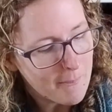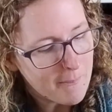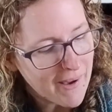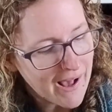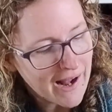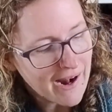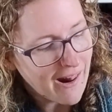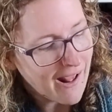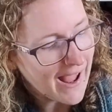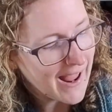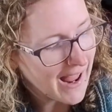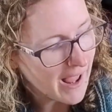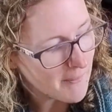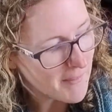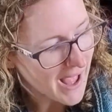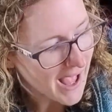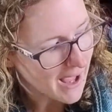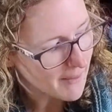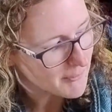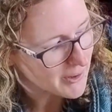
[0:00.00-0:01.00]
But I
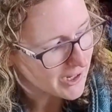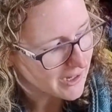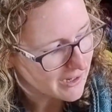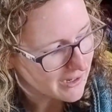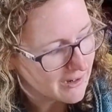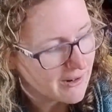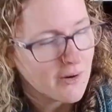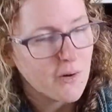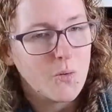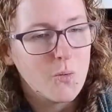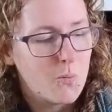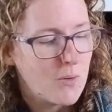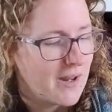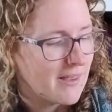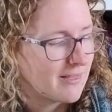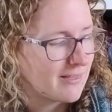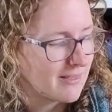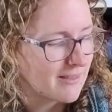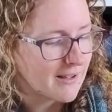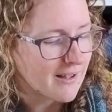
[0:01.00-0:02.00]
am happy
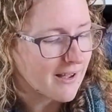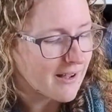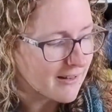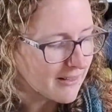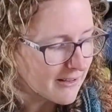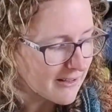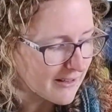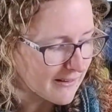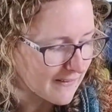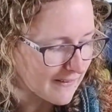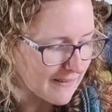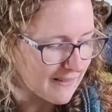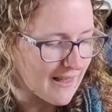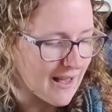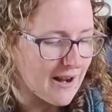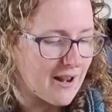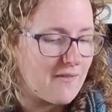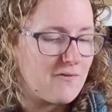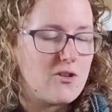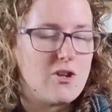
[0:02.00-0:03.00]
with the colours
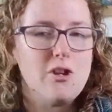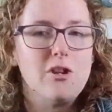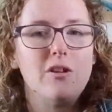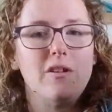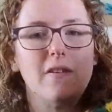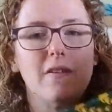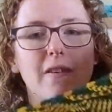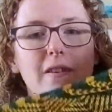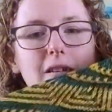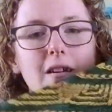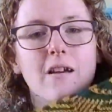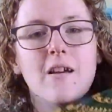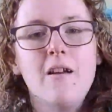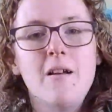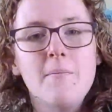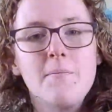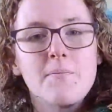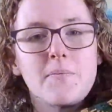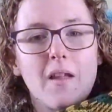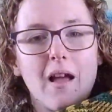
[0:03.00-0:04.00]
that I've used.
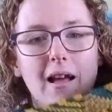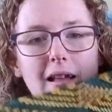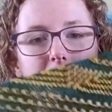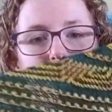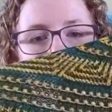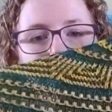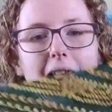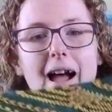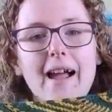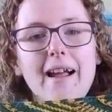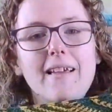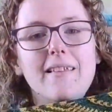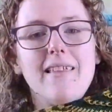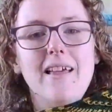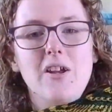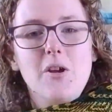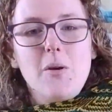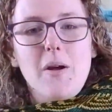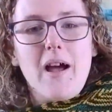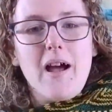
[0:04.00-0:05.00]
I like
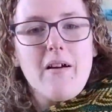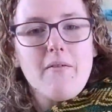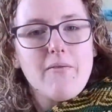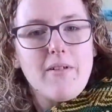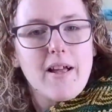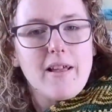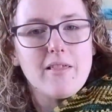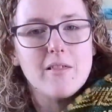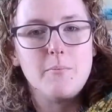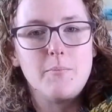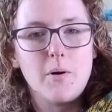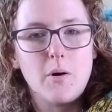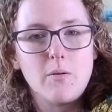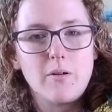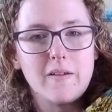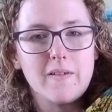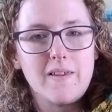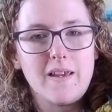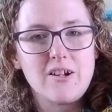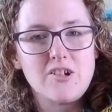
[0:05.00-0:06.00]
that you have, like, the
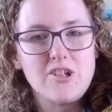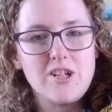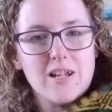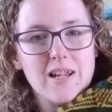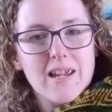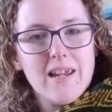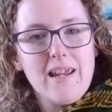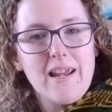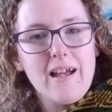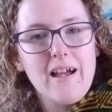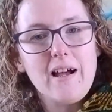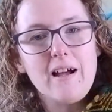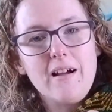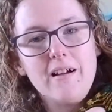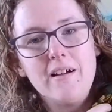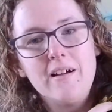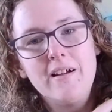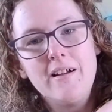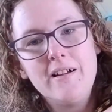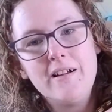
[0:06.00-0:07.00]
bolder section
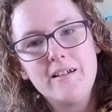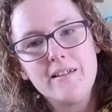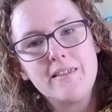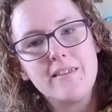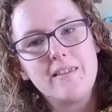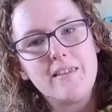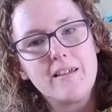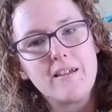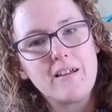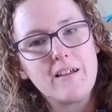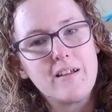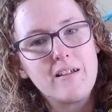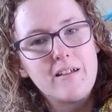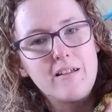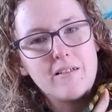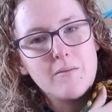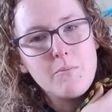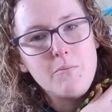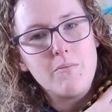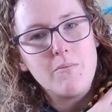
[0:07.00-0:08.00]
here, the
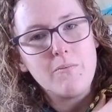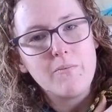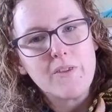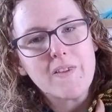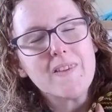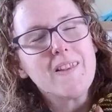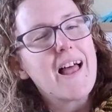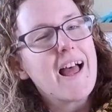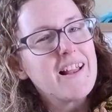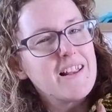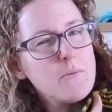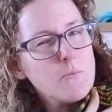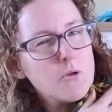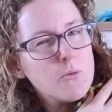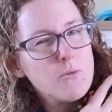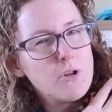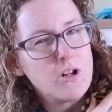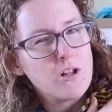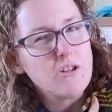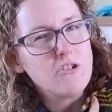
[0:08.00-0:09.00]
slightly
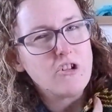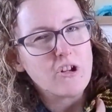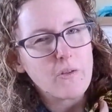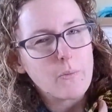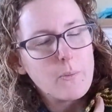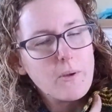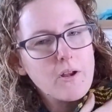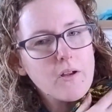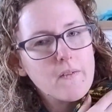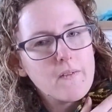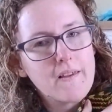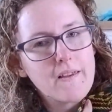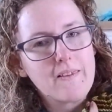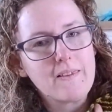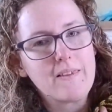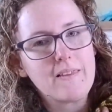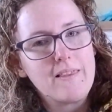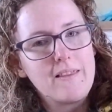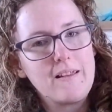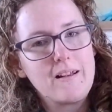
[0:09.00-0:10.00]
more muted just because
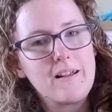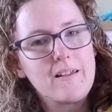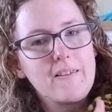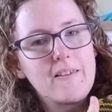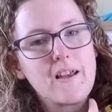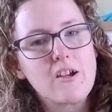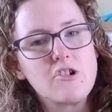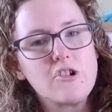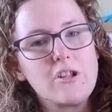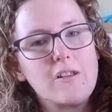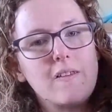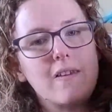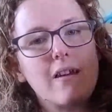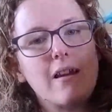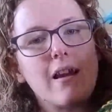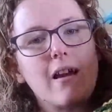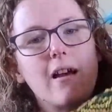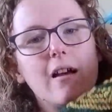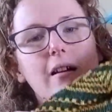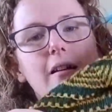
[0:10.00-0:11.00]
there's thinner sections
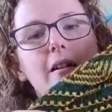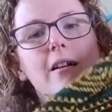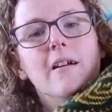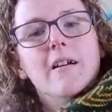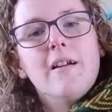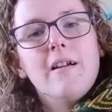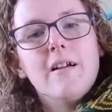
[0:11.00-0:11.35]
here,